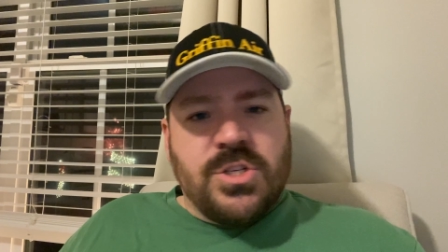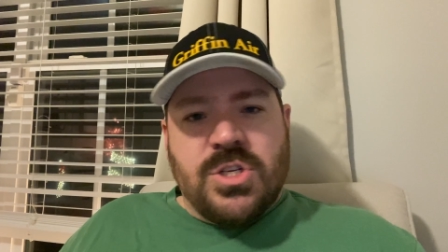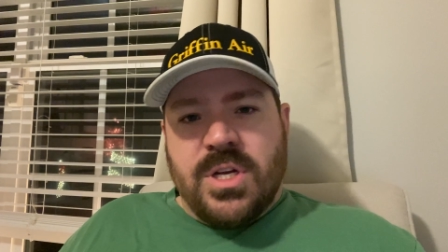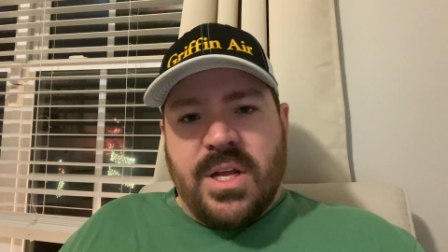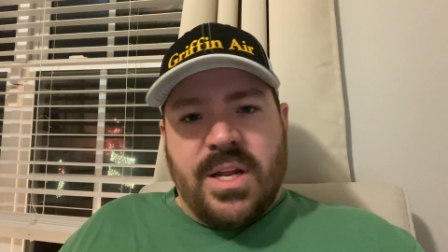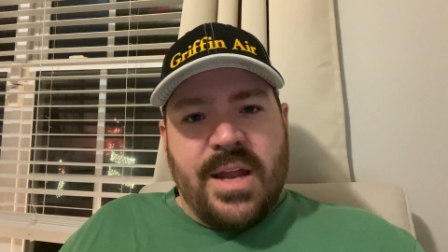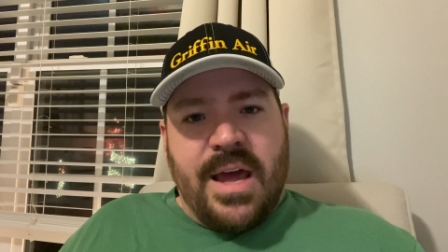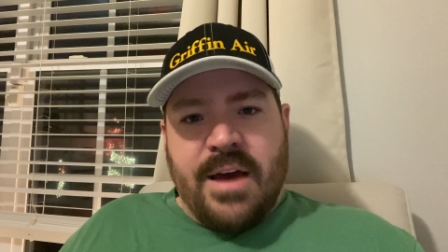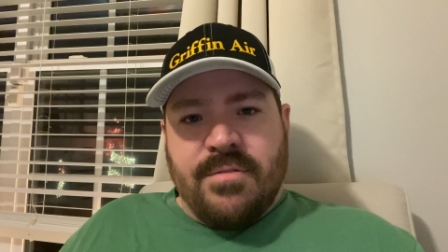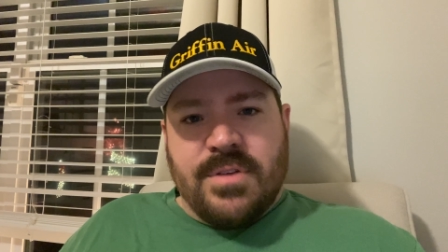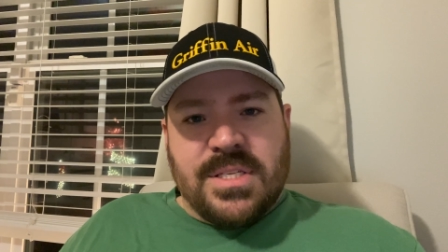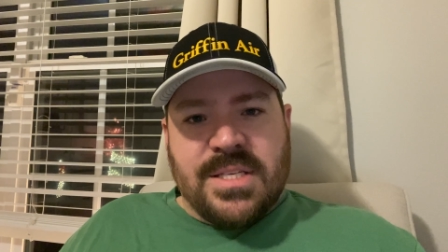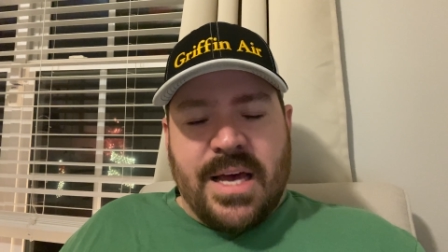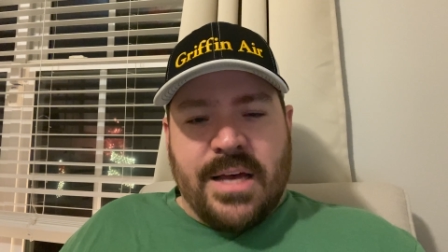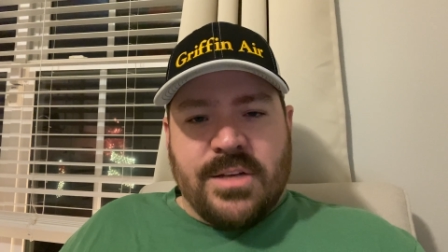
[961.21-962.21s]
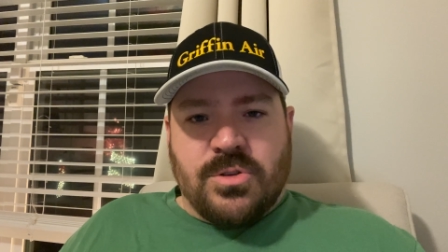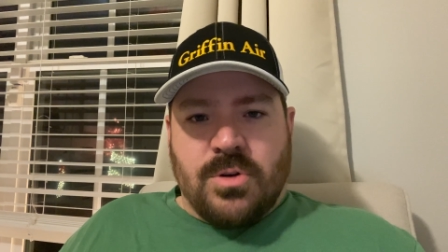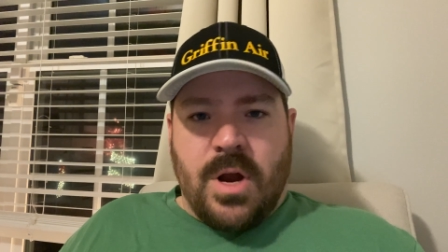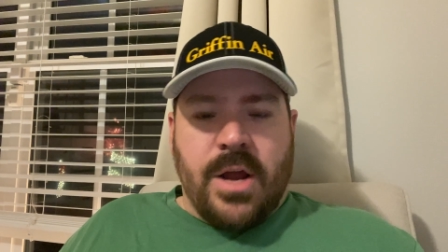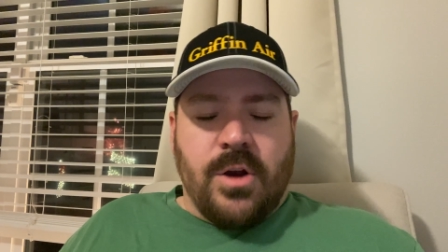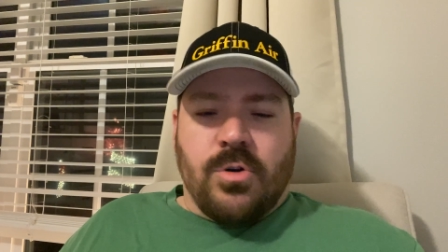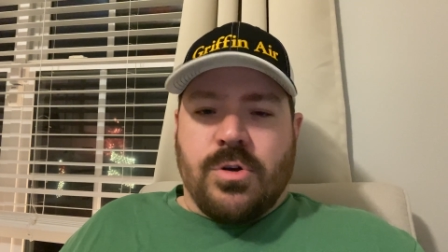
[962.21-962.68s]
you didn't have it sized
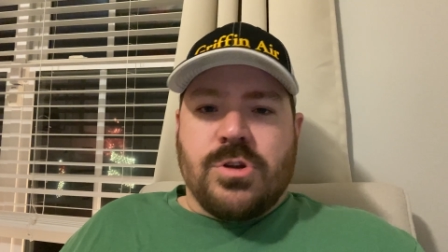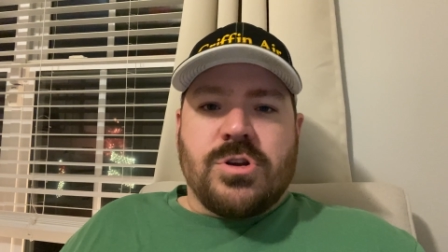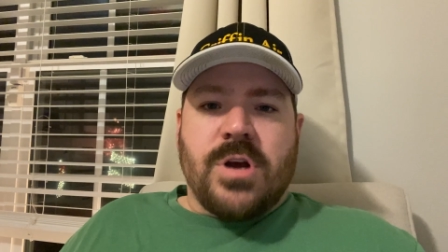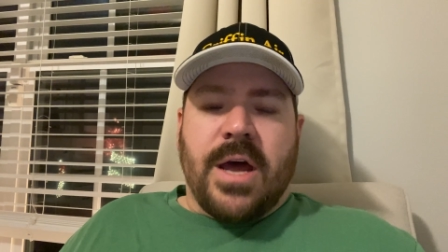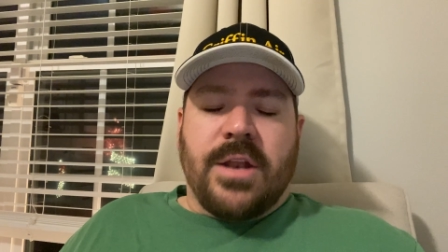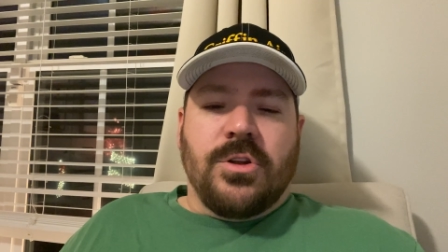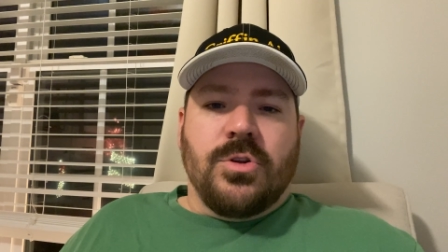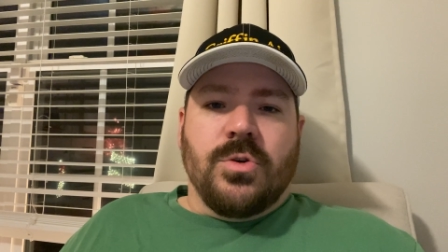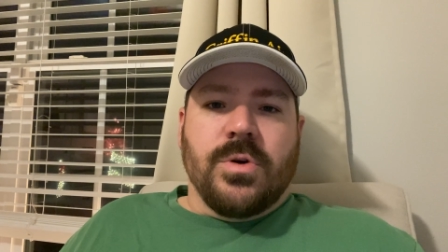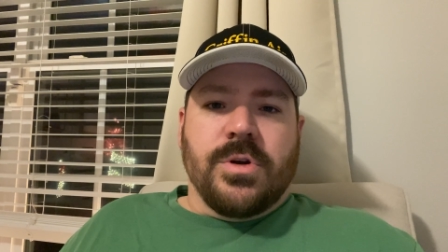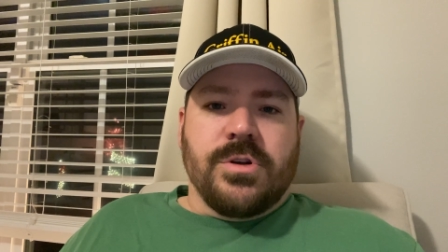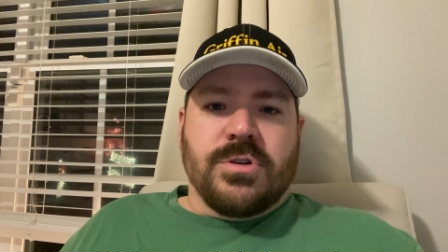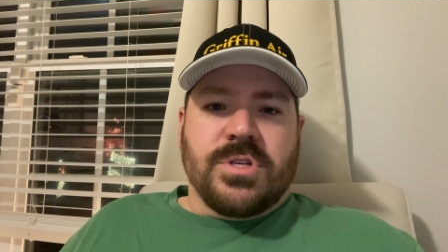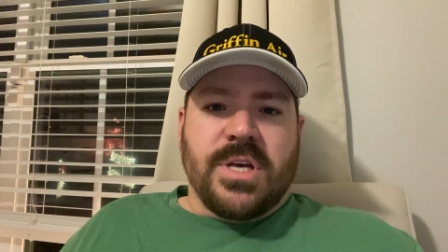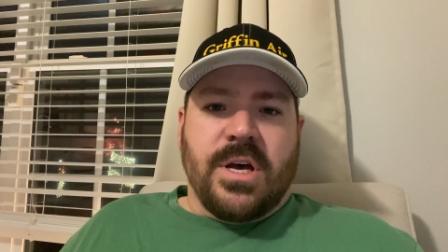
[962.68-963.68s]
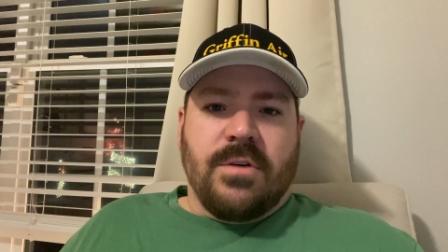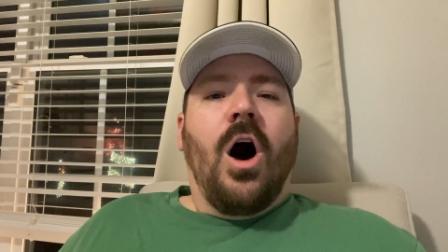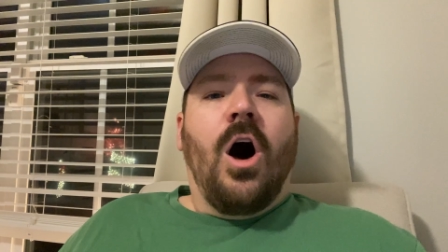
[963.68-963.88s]
right or you tried to do it yourself.